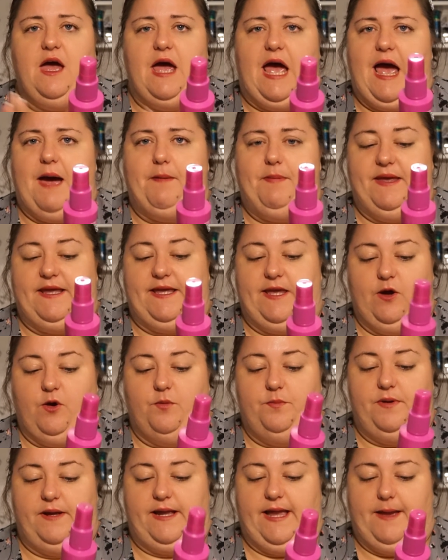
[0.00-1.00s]
I pick it
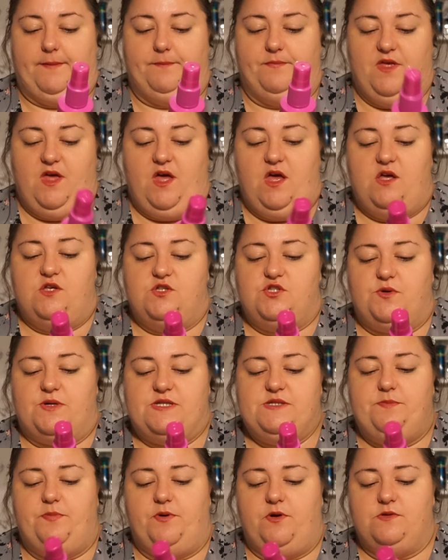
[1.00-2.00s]
up again. So I
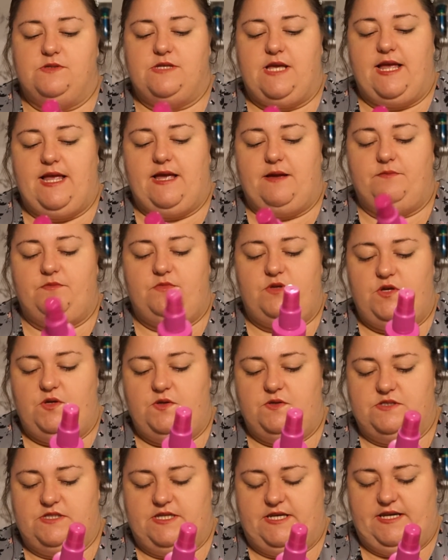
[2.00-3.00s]
suppose I am
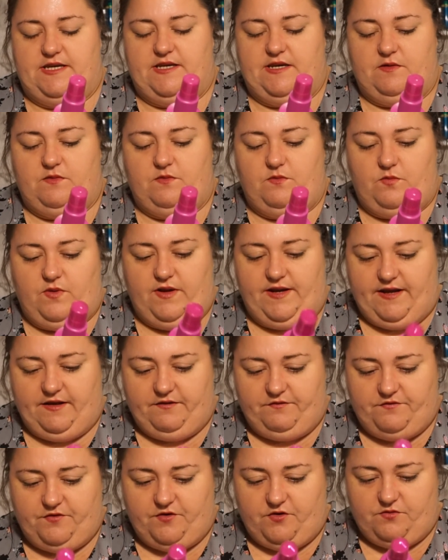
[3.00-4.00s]
using it. Now when
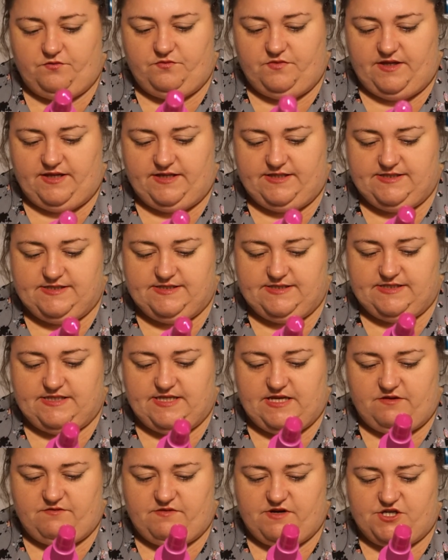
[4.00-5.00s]
I filmed this
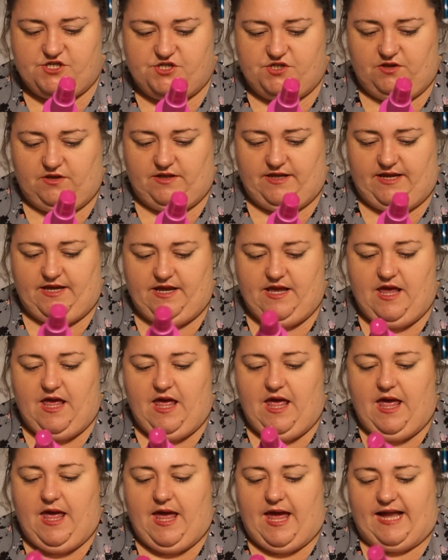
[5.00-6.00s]
originally,
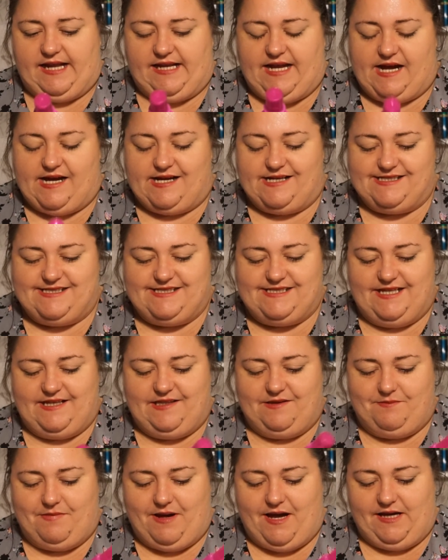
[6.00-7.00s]
I can't see
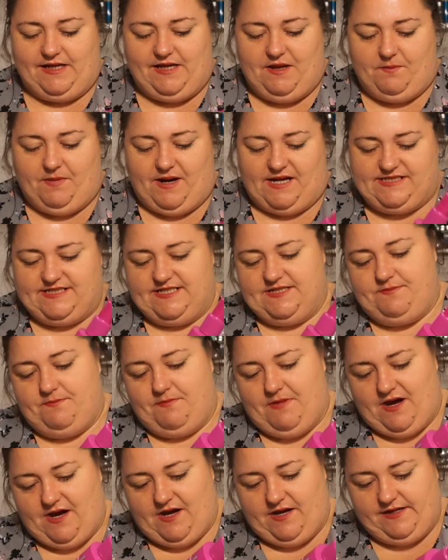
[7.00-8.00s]
the marking, but I did
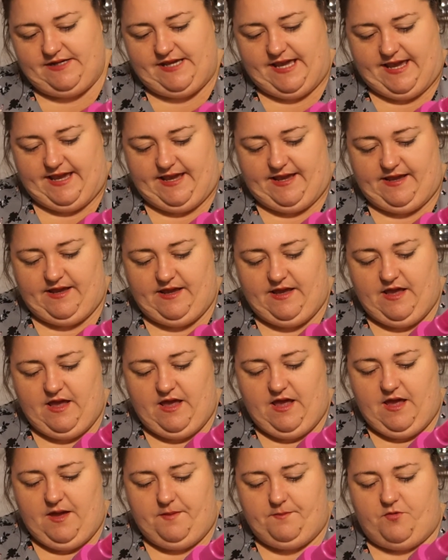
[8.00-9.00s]
mark it.
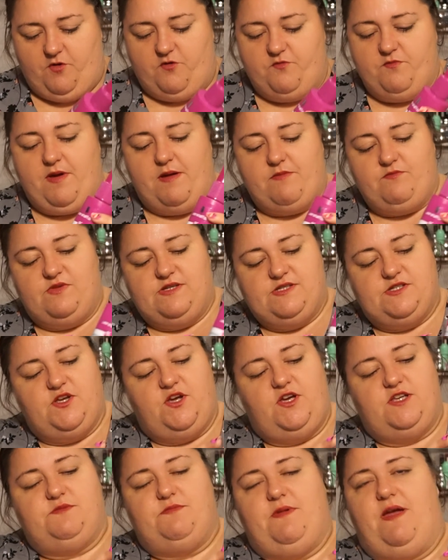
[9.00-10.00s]
But when memory
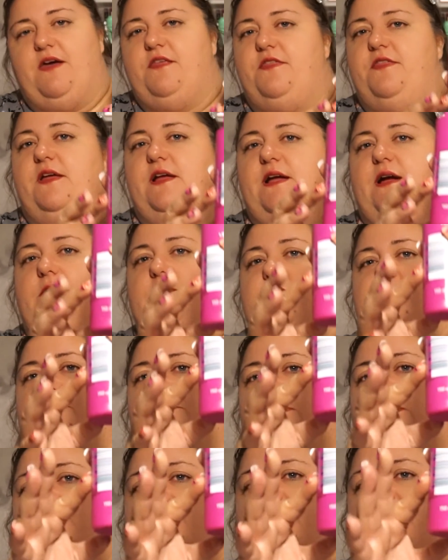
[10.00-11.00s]
serves me, I think I was around